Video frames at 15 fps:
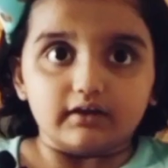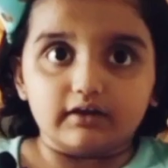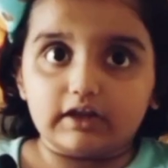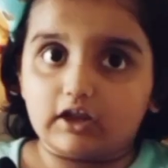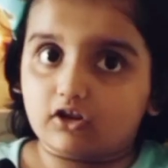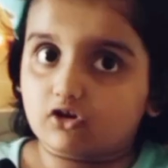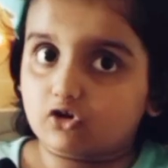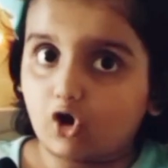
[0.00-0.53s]

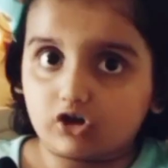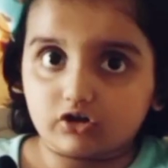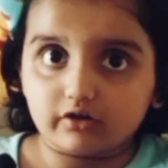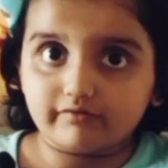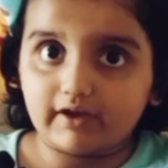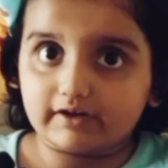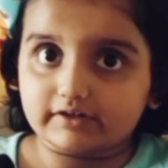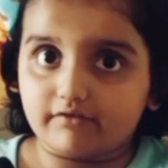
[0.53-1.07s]
There's lots
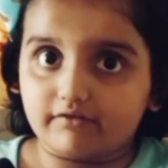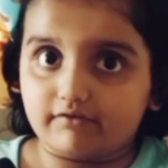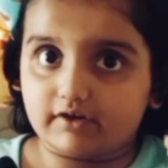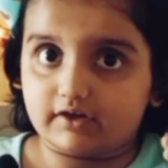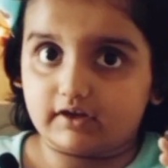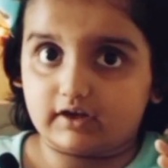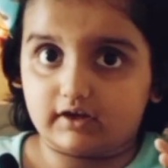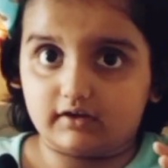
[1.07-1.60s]
of
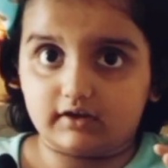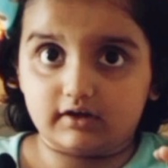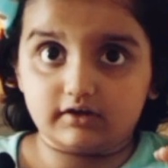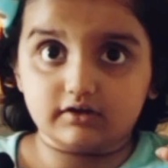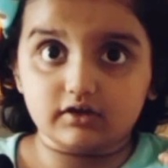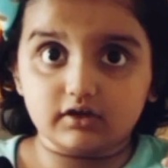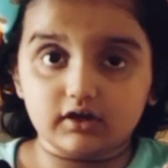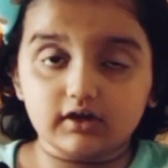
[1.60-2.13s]
activities
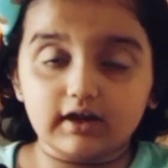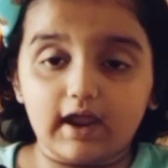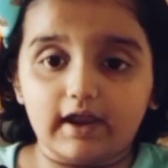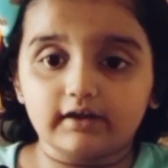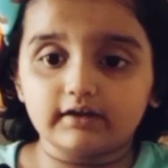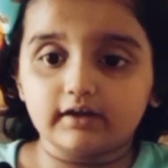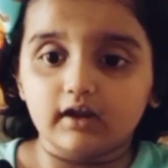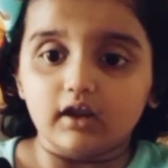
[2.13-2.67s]
in here
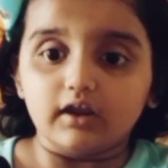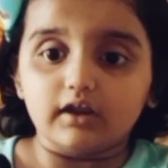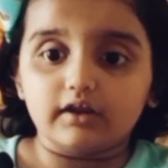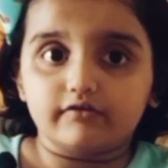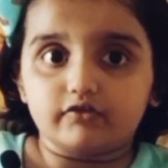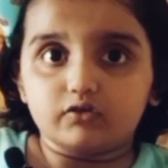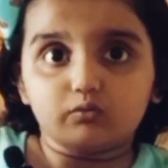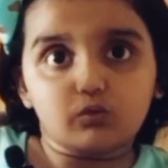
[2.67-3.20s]
and
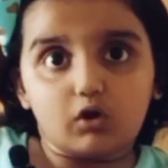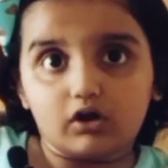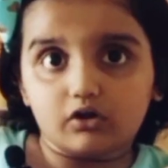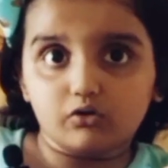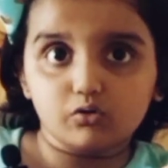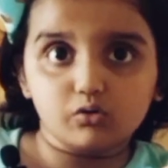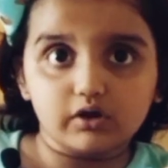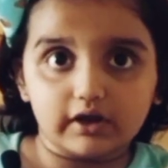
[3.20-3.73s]
if you
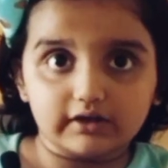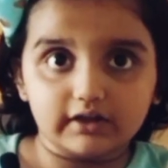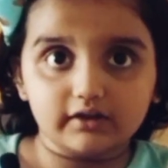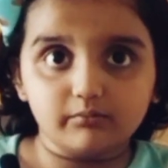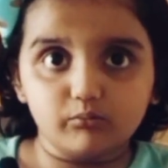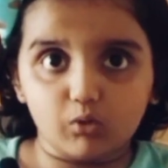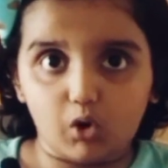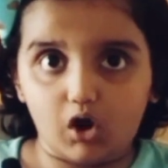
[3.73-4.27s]
want to get
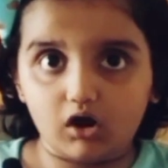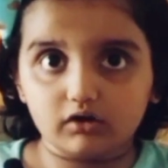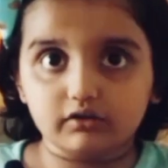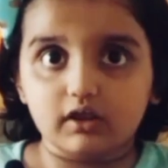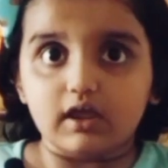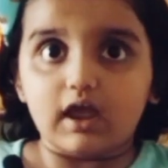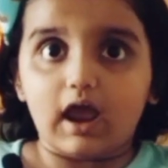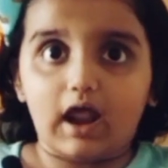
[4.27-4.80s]
this box,
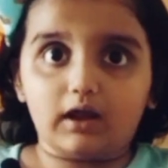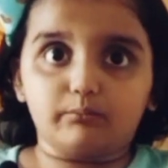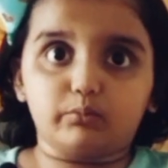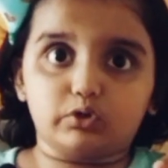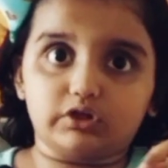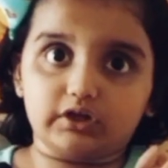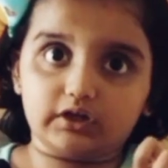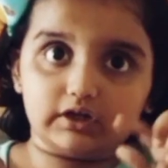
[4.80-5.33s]
I'll
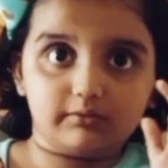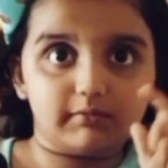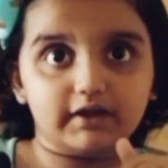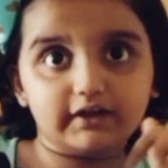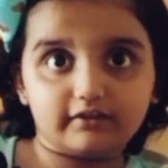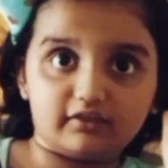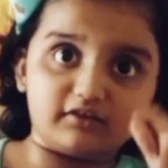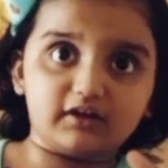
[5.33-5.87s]
put it in my
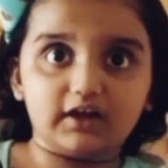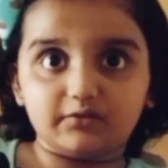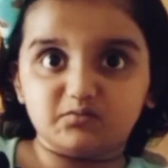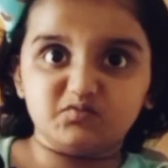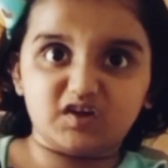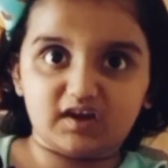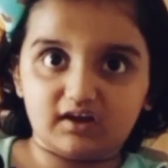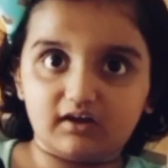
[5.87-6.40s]

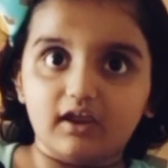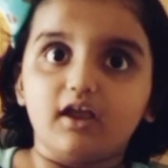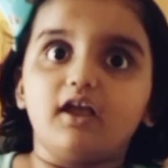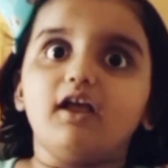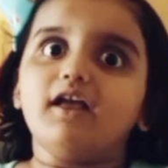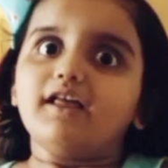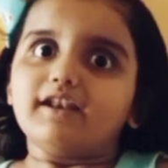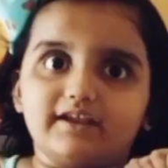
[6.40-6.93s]
description.
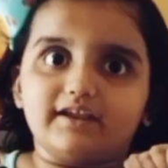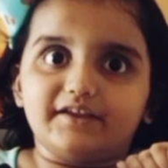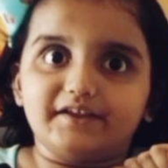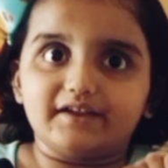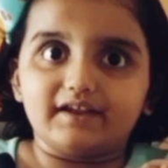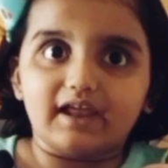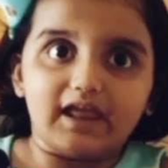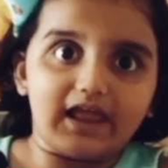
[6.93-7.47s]

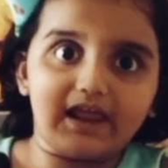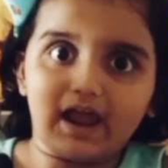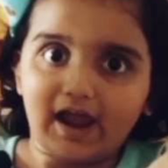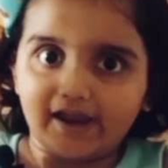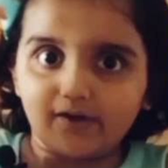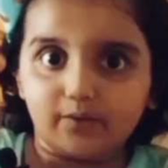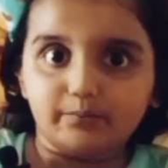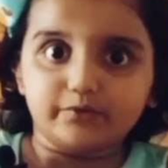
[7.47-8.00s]

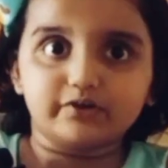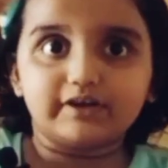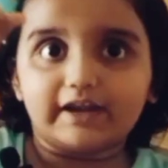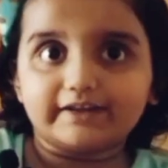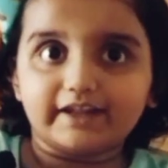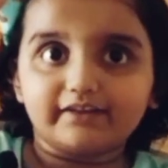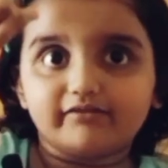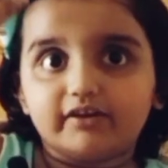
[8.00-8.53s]
I hope you
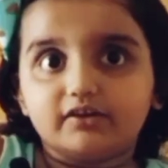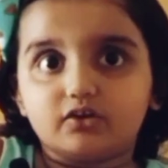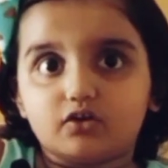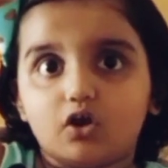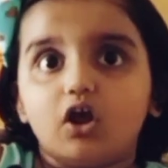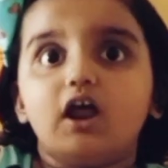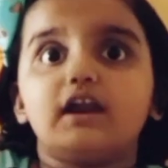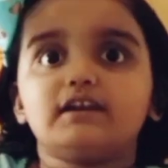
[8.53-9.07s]
like this
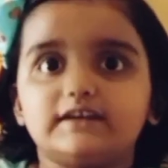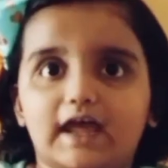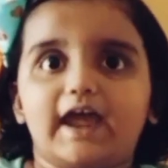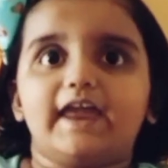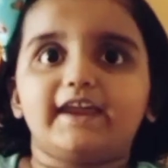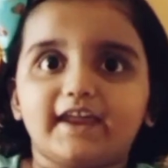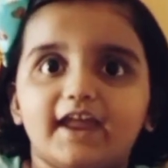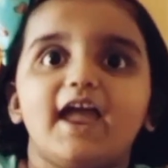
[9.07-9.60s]
video.
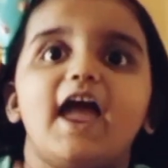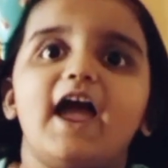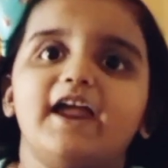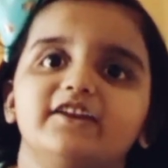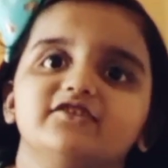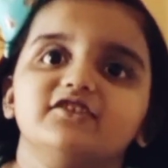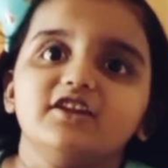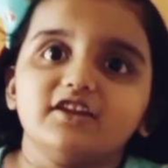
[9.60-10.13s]
Like
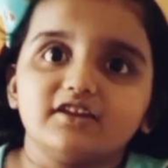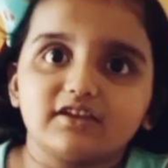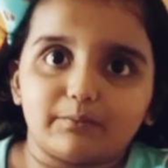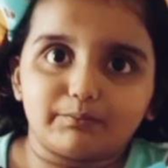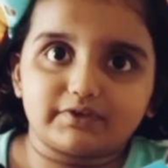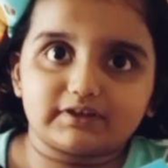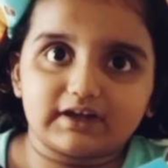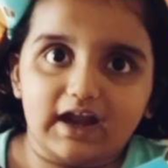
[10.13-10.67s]
and
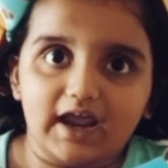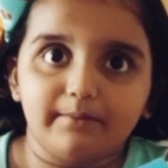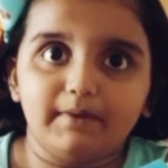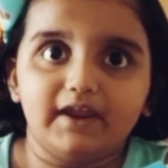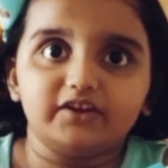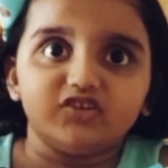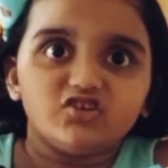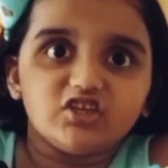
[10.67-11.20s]
subscribe
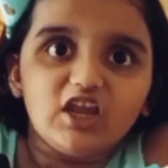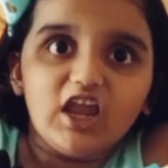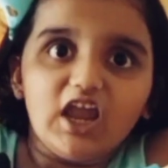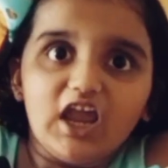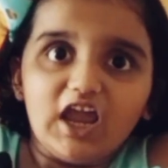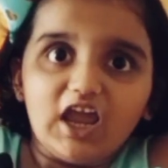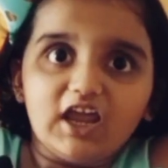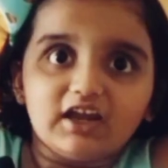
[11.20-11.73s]
and
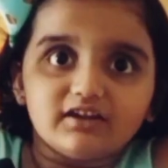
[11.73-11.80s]
share.